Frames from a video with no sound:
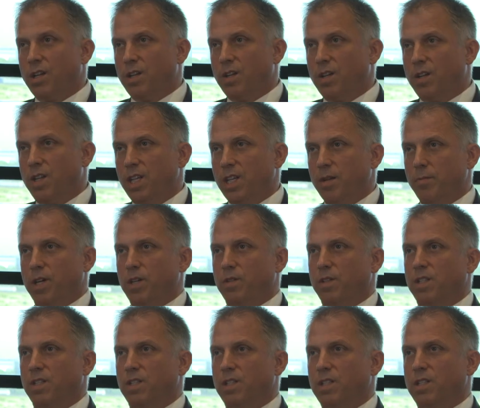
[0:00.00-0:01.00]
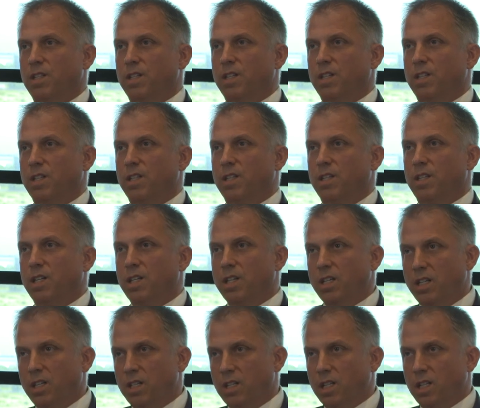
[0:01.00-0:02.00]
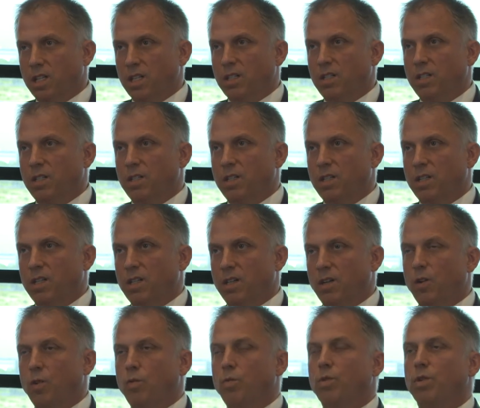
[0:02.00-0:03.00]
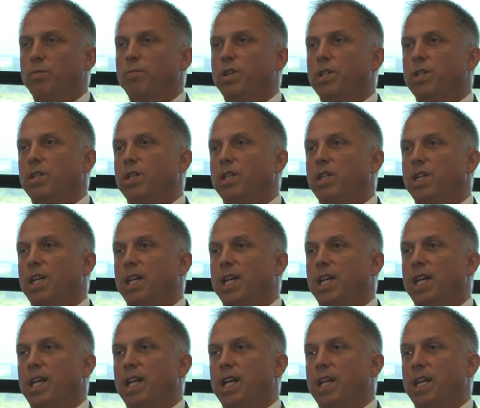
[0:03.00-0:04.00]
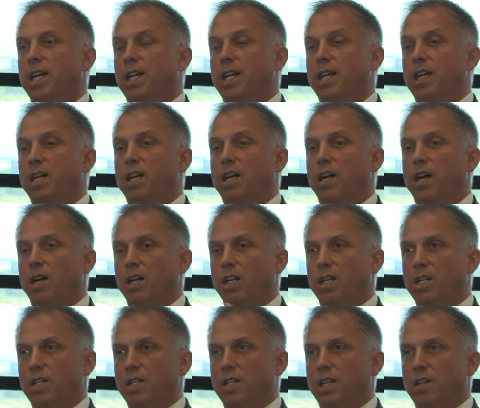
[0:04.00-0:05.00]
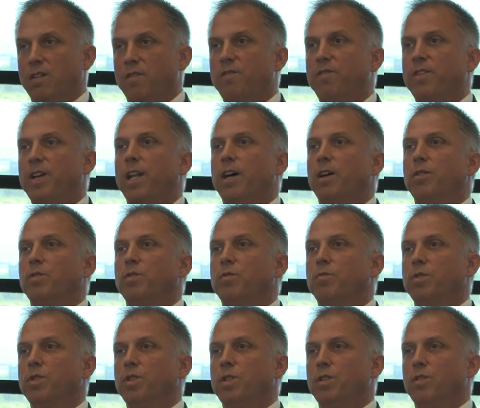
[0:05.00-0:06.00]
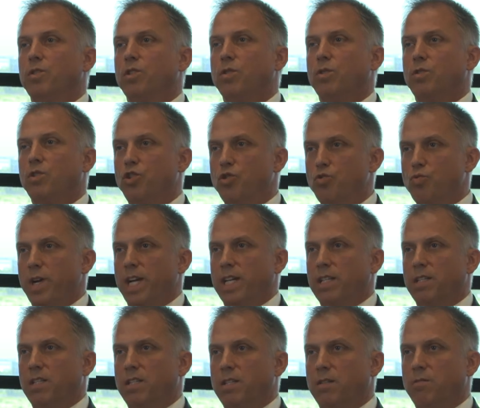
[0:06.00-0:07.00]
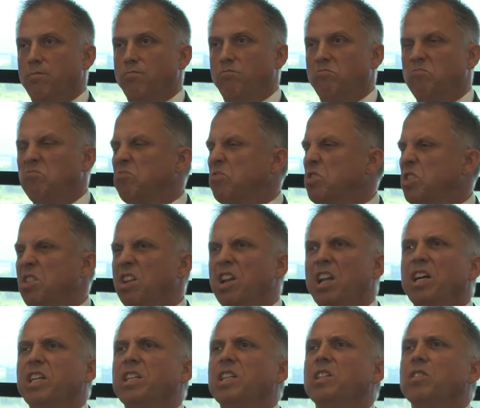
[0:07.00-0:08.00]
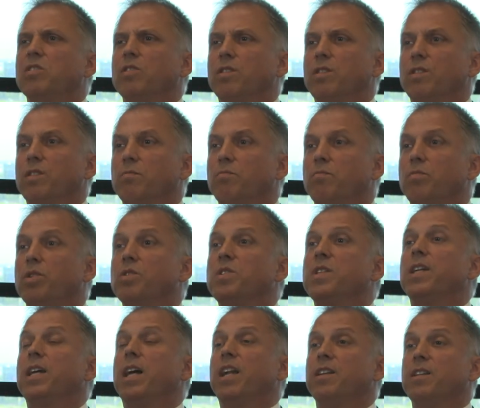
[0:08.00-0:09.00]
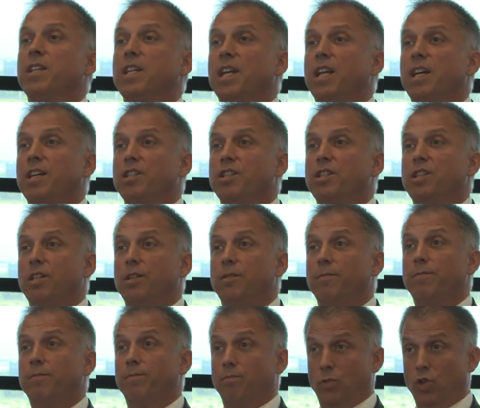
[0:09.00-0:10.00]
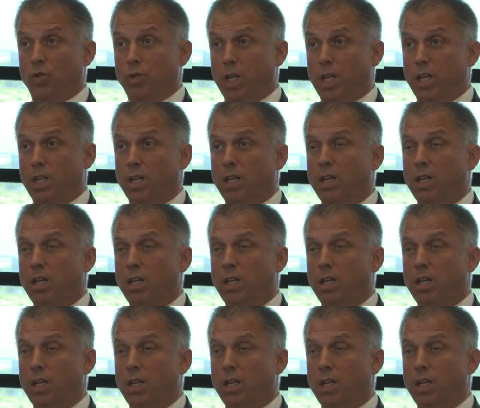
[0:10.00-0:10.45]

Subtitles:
Think about this. I had a case whereby an architect fell out with the QS, didn't like each other, personality clash, okay?